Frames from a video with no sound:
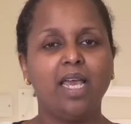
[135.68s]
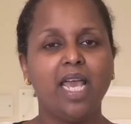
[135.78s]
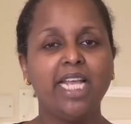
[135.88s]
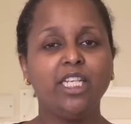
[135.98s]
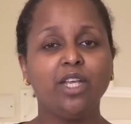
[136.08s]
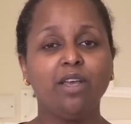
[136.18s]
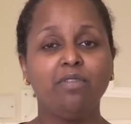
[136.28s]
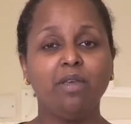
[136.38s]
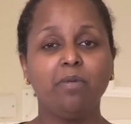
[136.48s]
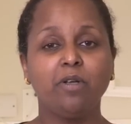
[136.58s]

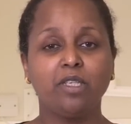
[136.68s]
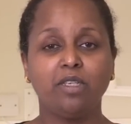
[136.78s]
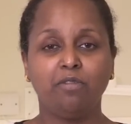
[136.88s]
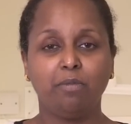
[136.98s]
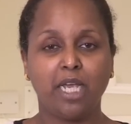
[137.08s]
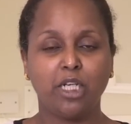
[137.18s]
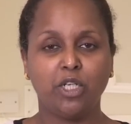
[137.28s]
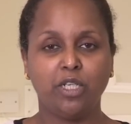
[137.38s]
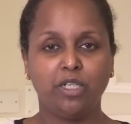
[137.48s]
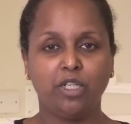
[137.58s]
HIV-positive
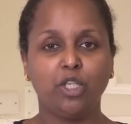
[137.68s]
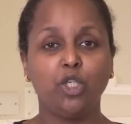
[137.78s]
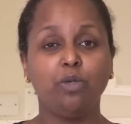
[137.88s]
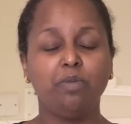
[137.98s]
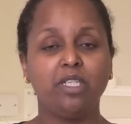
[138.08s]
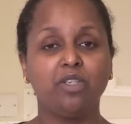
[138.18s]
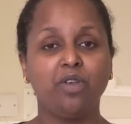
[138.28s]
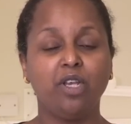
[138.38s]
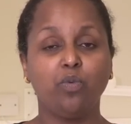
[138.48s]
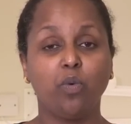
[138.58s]
patients should be
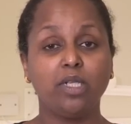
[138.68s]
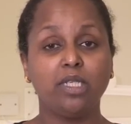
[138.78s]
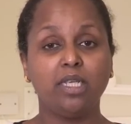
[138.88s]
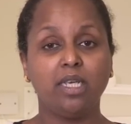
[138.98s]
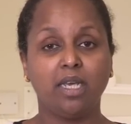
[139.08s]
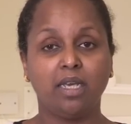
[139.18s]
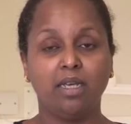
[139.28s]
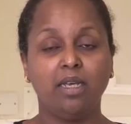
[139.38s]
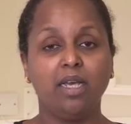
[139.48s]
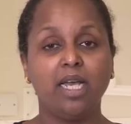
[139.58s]
screened once a year,
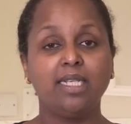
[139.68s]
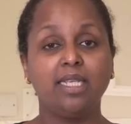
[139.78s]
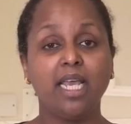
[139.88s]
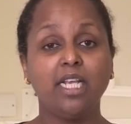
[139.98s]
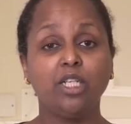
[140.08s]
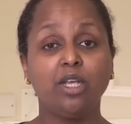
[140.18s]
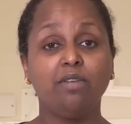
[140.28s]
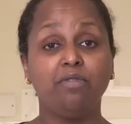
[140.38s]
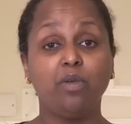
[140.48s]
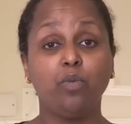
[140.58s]
as
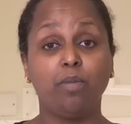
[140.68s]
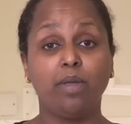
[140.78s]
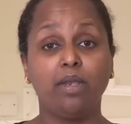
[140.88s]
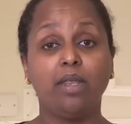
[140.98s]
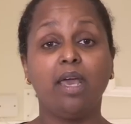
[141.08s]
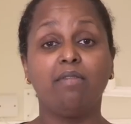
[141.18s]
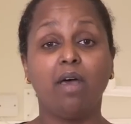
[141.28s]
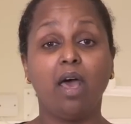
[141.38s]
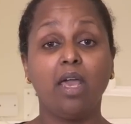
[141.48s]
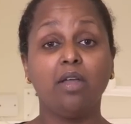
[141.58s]
HIV women have
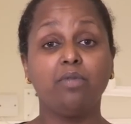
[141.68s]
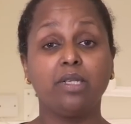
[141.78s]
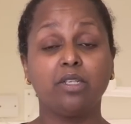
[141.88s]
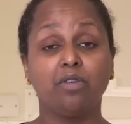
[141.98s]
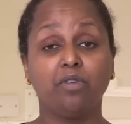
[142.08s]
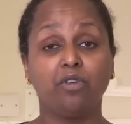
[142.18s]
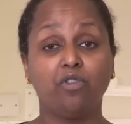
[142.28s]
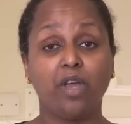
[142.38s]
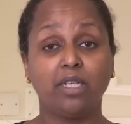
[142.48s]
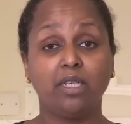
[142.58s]
a higher risk of
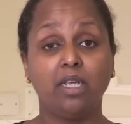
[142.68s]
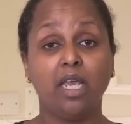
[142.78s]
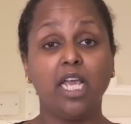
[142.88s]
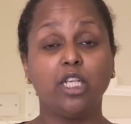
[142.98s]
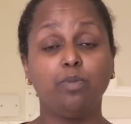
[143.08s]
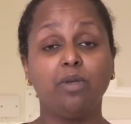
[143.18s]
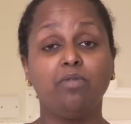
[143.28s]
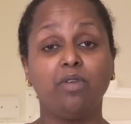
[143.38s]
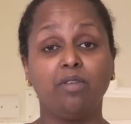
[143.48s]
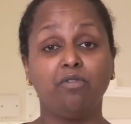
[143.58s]
contracting
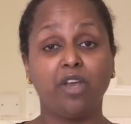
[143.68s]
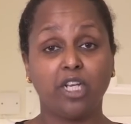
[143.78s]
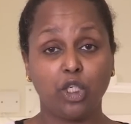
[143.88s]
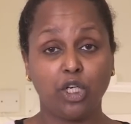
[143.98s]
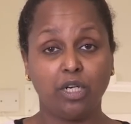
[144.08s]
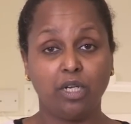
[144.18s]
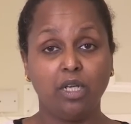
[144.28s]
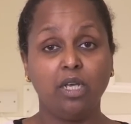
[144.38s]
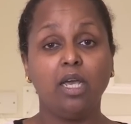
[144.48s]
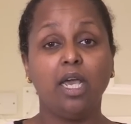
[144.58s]
HPV infection
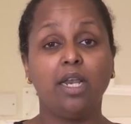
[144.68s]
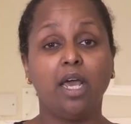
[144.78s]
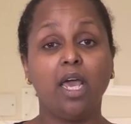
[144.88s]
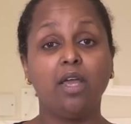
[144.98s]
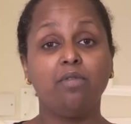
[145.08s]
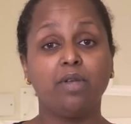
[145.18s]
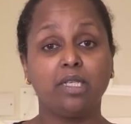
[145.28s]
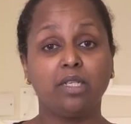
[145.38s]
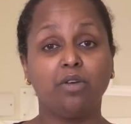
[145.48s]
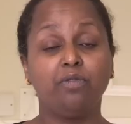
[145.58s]
and a higher
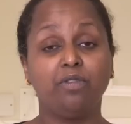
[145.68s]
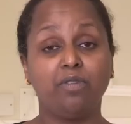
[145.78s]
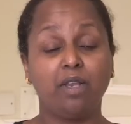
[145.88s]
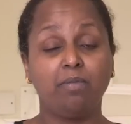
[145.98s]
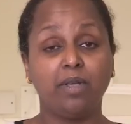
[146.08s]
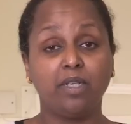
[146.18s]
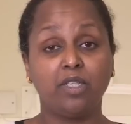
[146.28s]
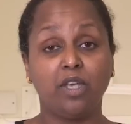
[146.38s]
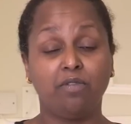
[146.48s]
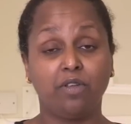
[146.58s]
risk of developing
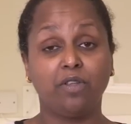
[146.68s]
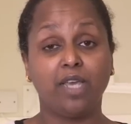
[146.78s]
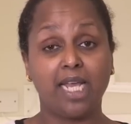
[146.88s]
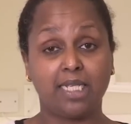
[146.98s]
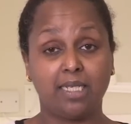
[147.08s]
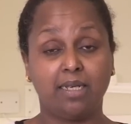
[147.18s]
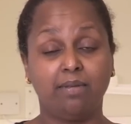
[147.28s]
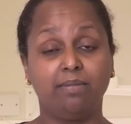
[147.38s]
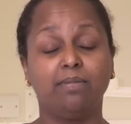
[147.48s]
cervical cancer.